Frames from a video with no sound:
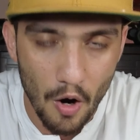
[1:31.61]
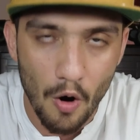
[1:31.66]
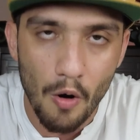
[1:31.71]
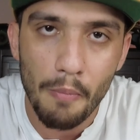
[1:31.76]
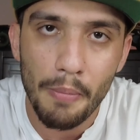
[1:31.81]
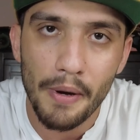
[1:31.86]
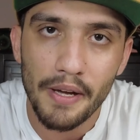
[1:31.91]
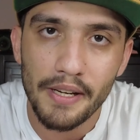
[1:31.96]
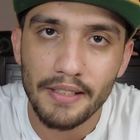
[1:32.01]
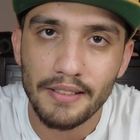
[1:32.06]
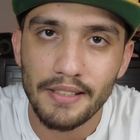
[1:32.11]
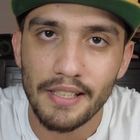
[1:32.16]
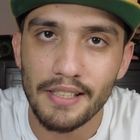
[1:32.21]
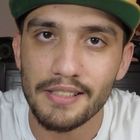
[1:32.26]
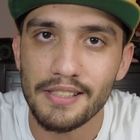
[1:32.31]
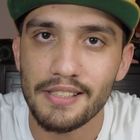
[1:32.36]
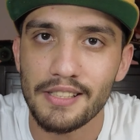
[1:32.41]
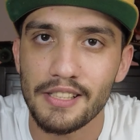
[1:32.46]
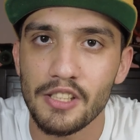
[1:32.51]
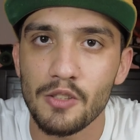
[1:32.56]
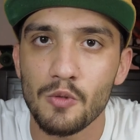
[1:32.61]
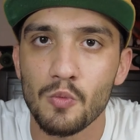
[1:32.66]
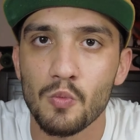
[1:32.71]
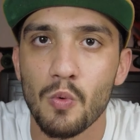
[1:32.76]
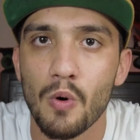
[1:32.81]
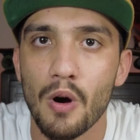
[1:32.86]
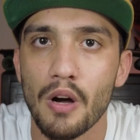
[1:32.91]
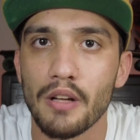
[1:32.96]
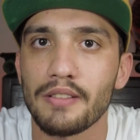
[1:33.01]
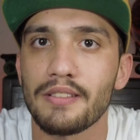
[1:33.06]
open it and see
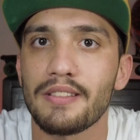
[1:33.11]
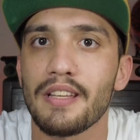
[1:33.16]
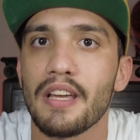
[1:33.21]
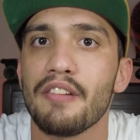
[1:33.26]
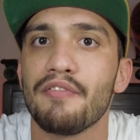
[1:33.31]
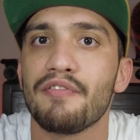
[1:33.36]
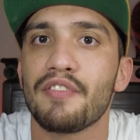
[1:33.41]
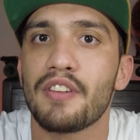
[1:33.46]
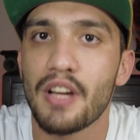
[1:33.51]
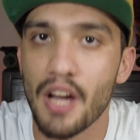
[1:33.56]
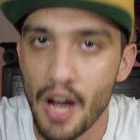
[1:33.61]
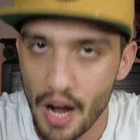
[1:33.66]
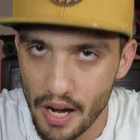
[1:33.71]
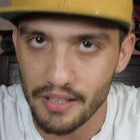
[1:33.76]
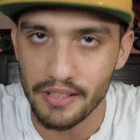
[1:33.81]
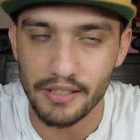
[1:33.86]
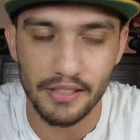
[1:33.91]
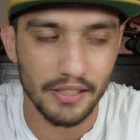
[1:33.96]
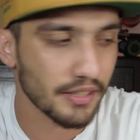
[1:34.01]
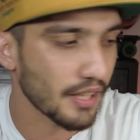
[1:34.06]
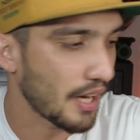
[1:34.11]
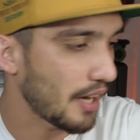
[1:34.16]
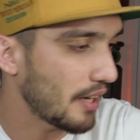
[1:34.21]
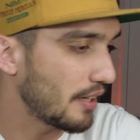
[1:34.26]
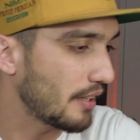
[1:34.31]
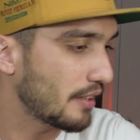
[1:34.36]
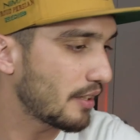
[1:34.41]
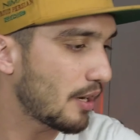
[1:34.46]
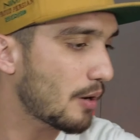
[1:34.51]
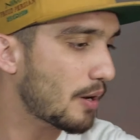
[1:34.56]
what they've got
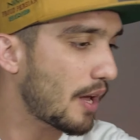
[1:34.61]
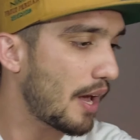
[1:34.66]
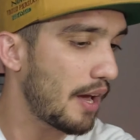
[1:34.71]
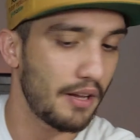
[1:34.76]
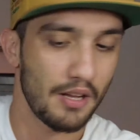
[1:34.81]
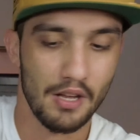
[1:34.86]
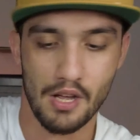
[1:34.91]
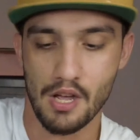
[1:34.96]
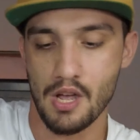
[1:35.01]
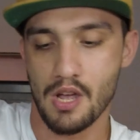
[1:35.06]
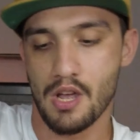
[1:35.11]
inside it. Okay.